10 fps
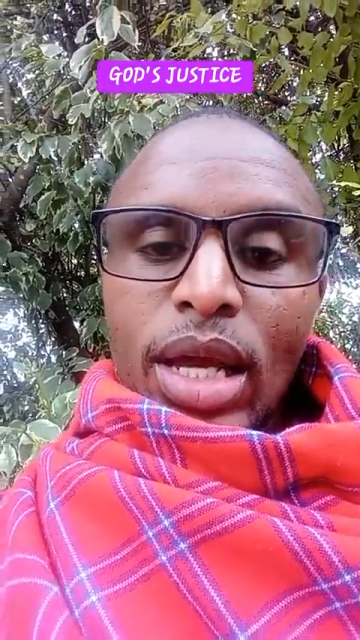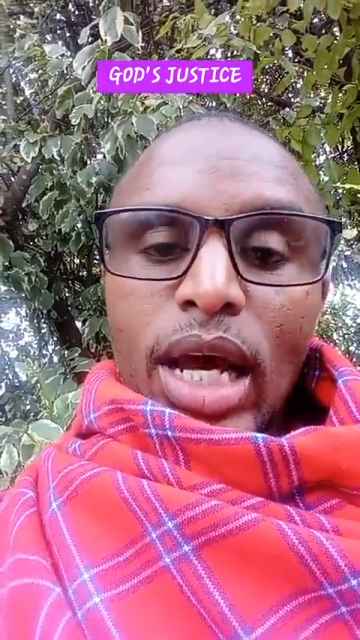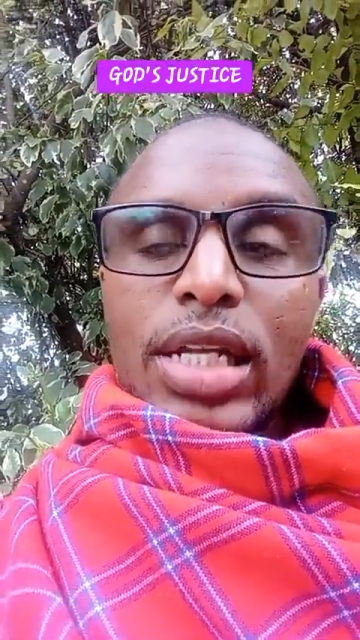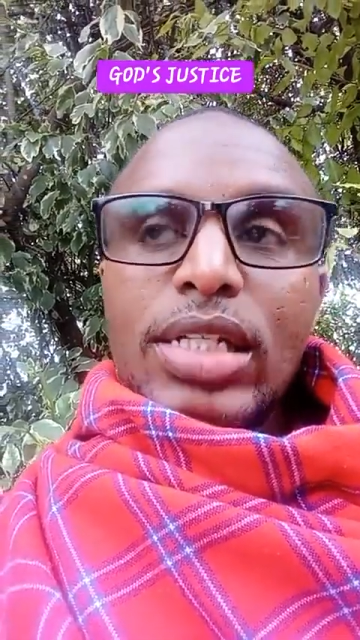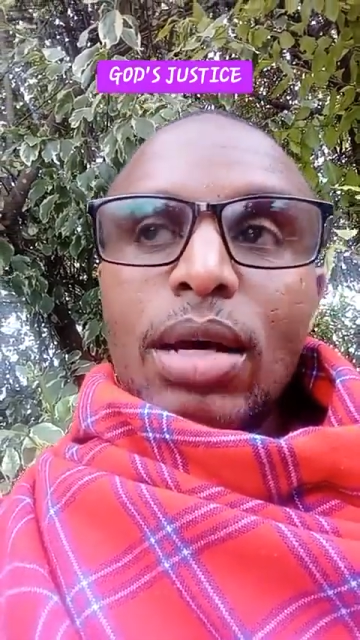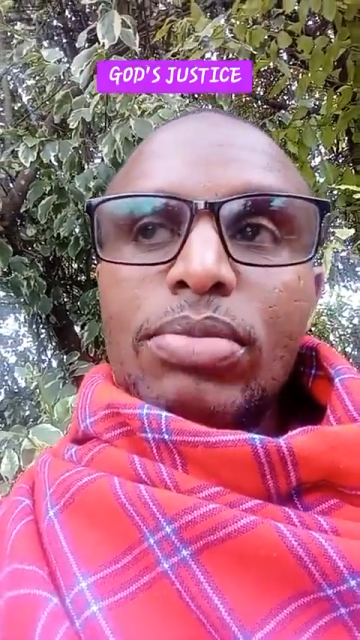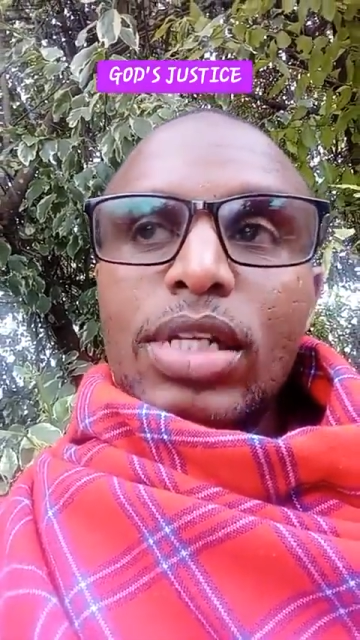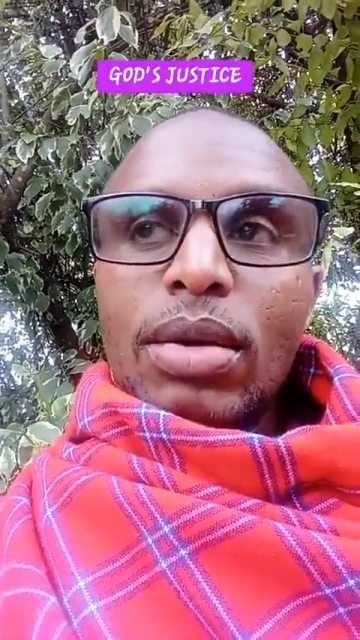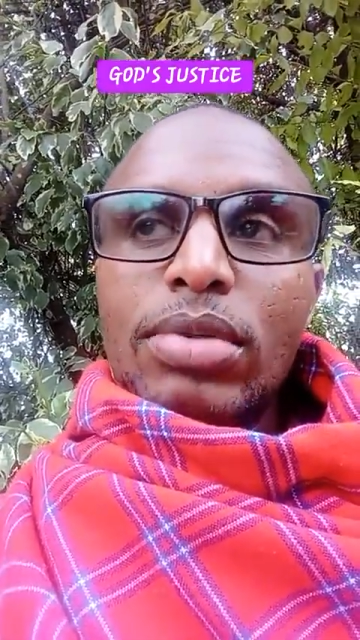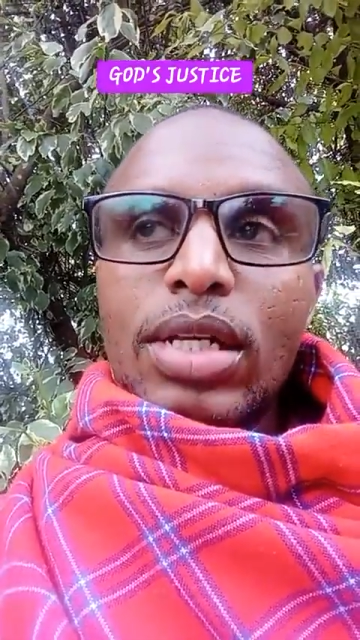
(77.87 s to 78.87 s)
And
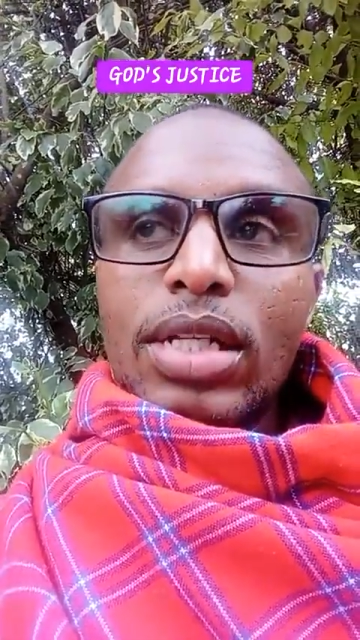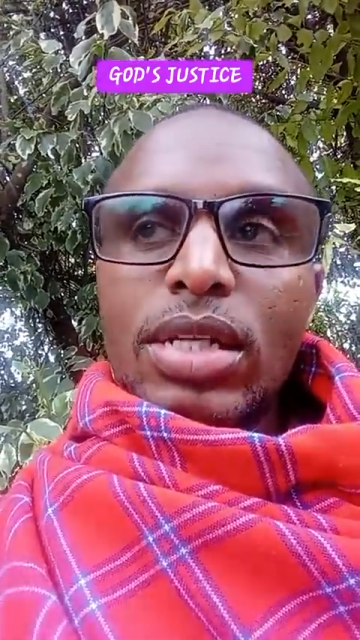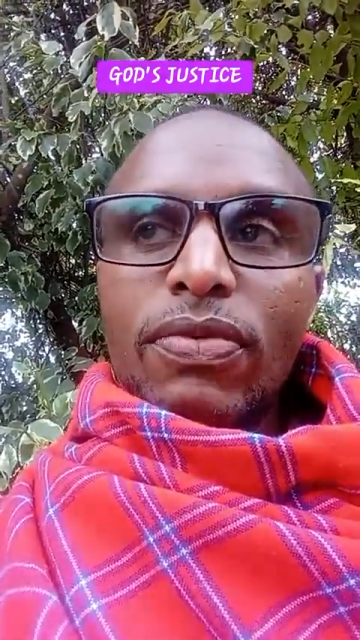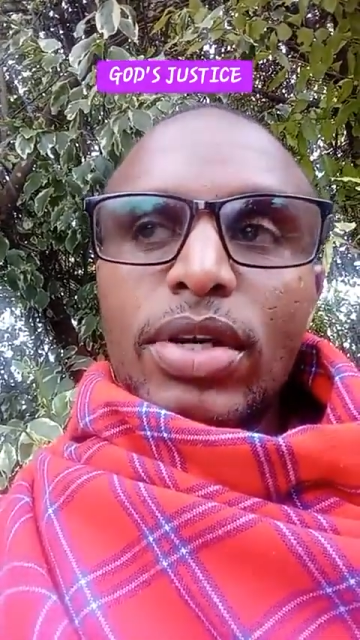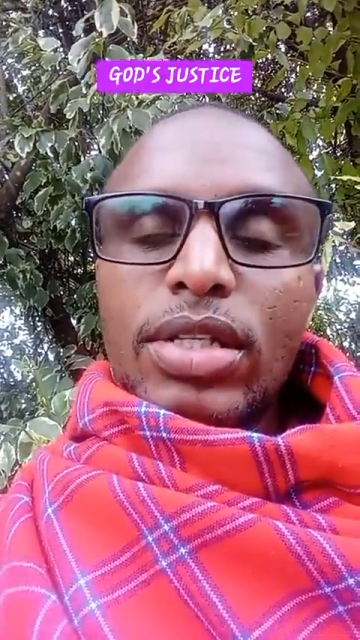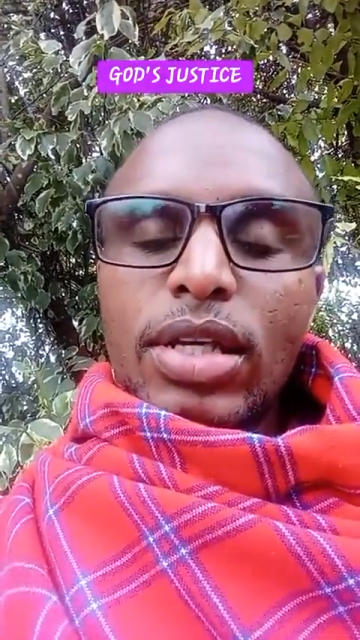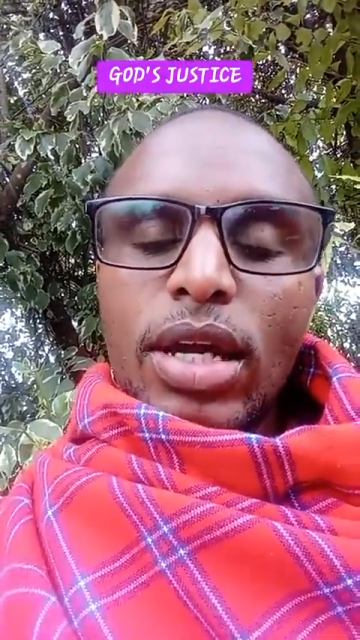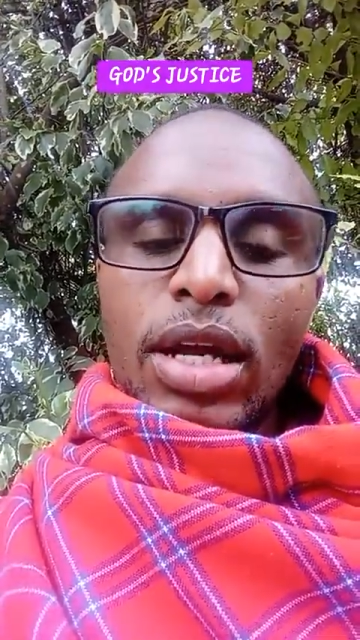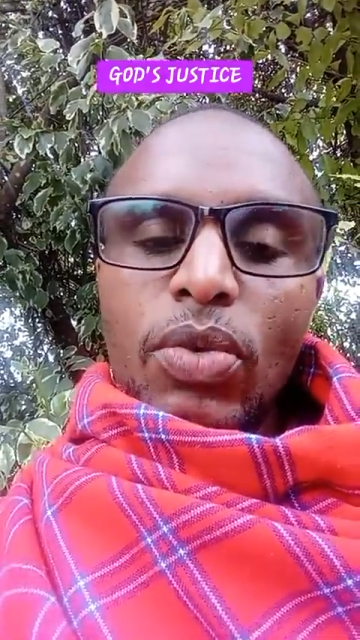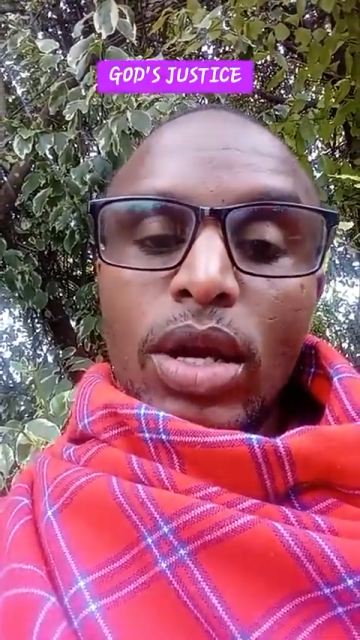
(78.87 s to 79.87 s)
sometimes it's even
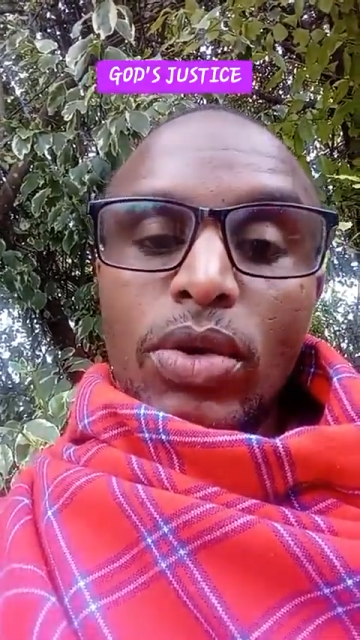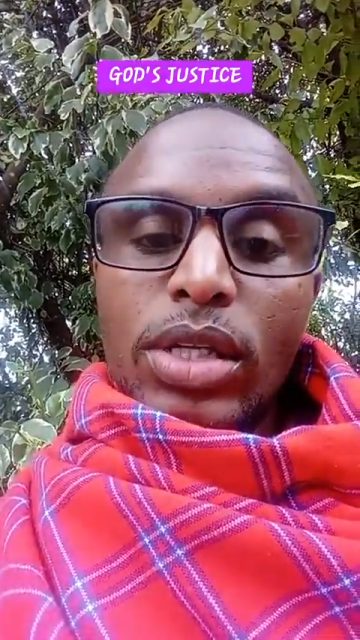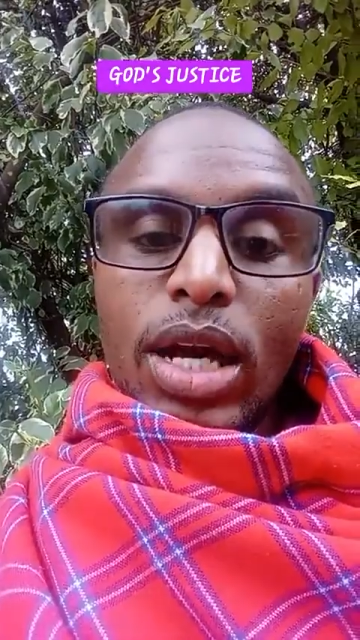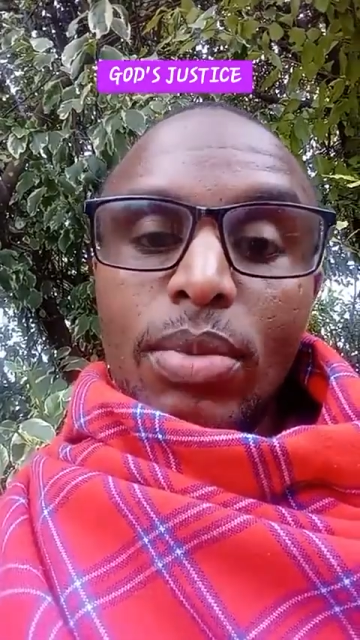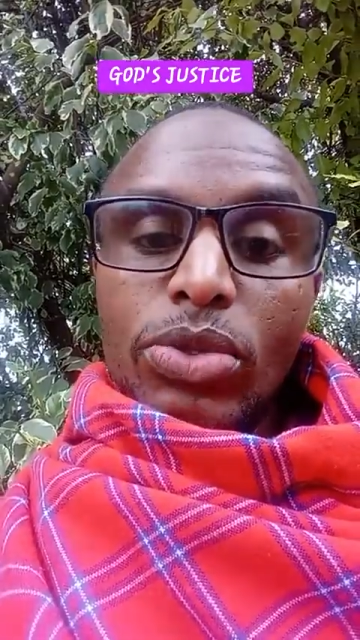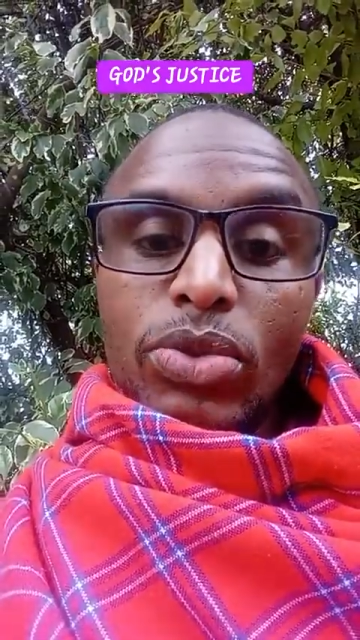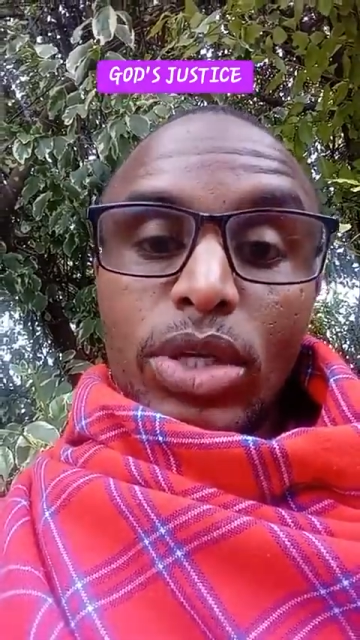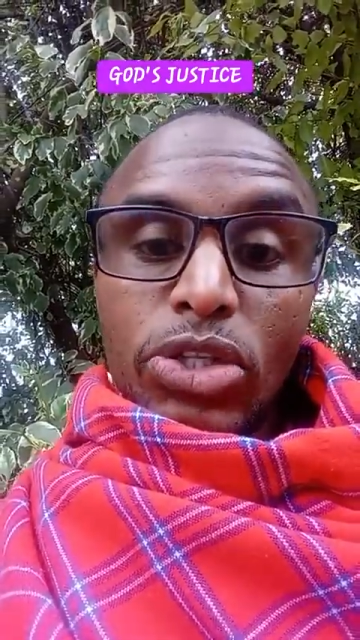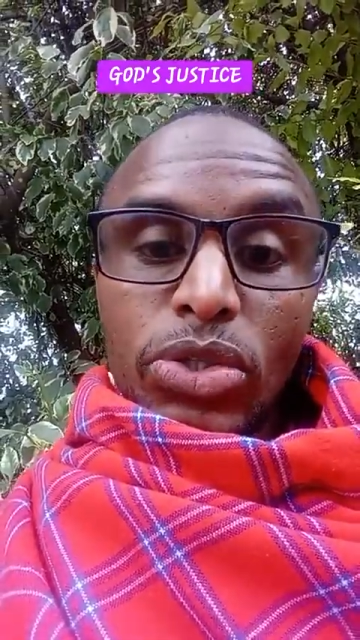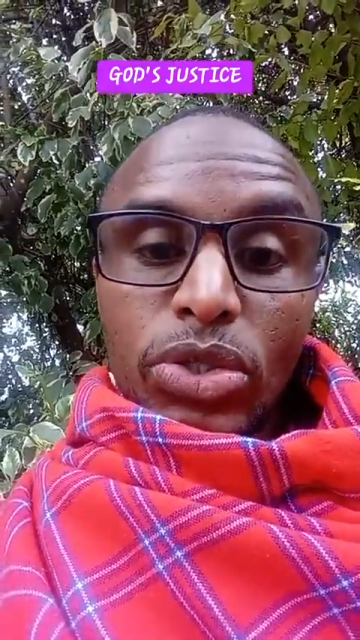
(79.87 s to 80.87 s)
scary when it comes to the
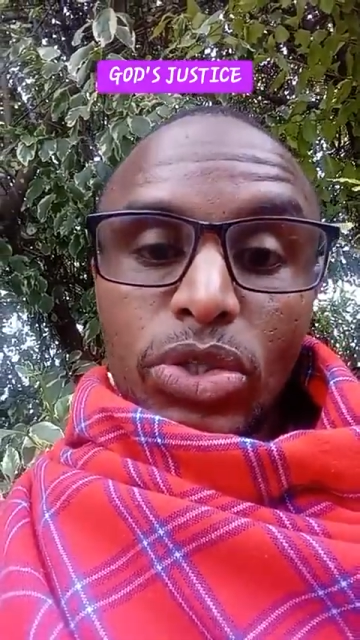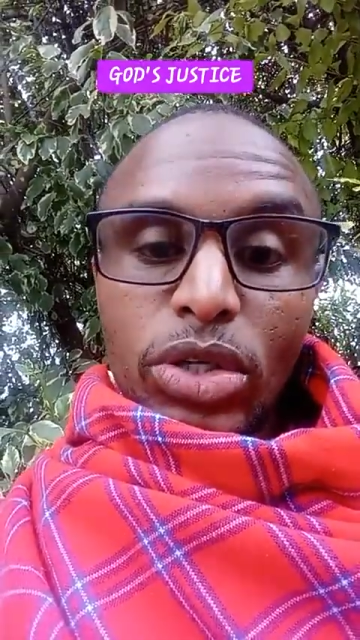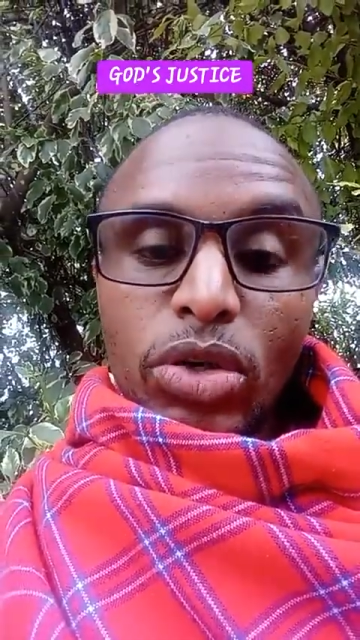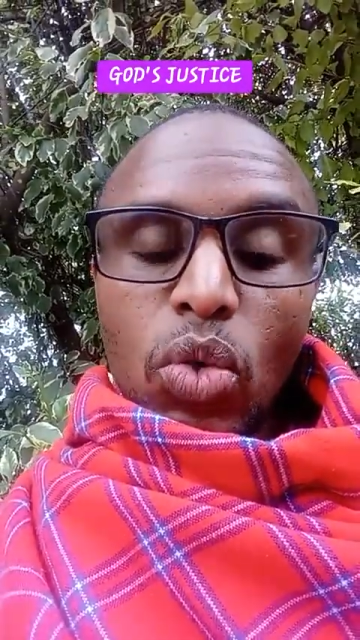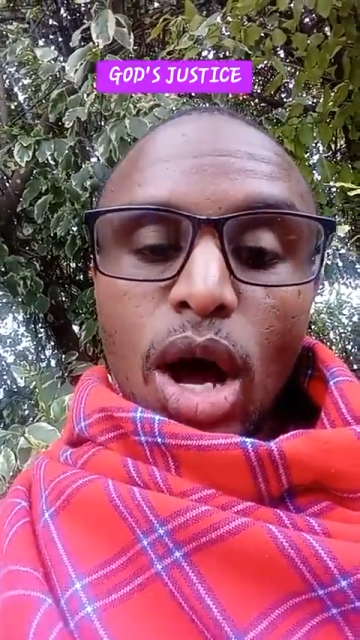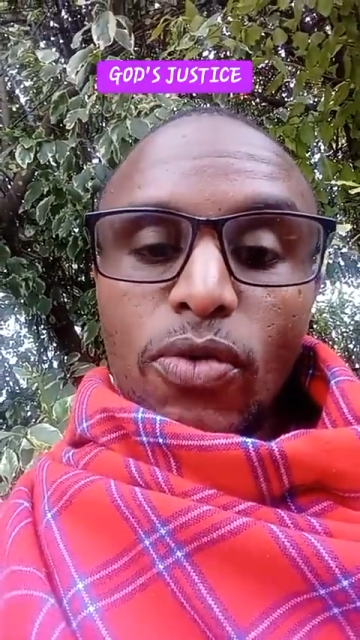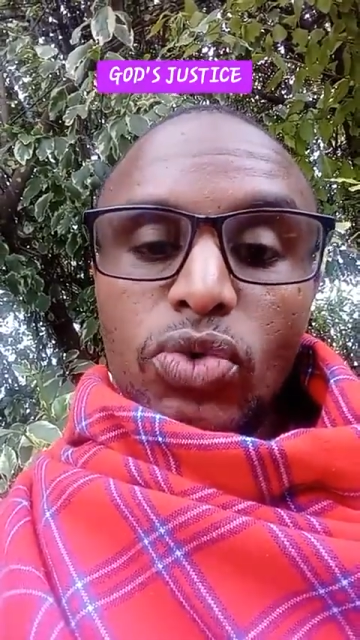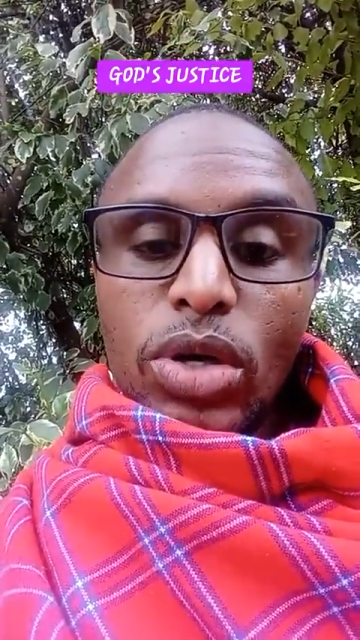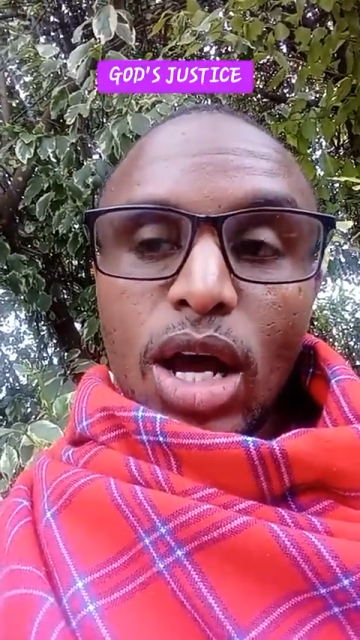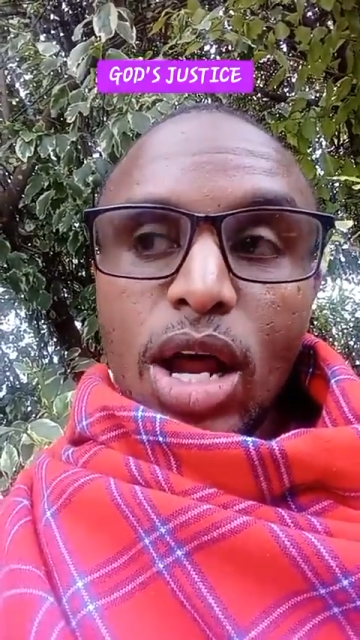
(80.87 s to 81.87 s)
children who have to
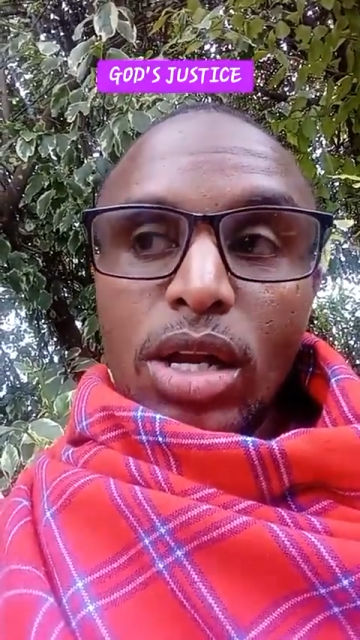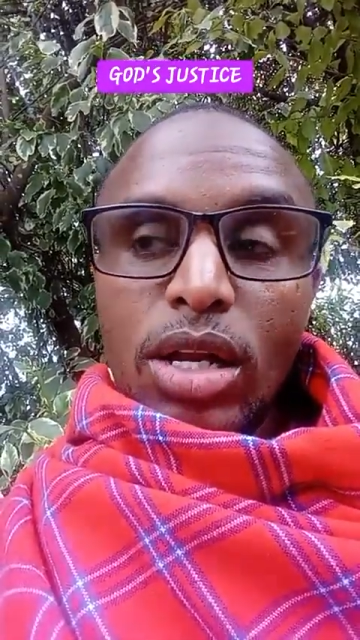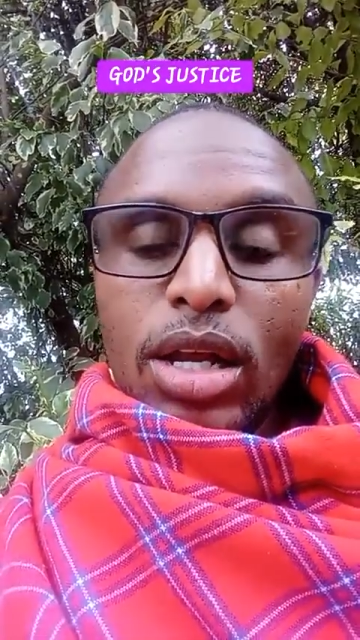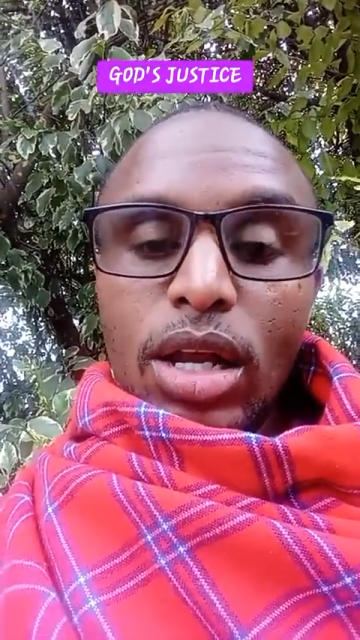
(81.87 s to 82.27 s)
carry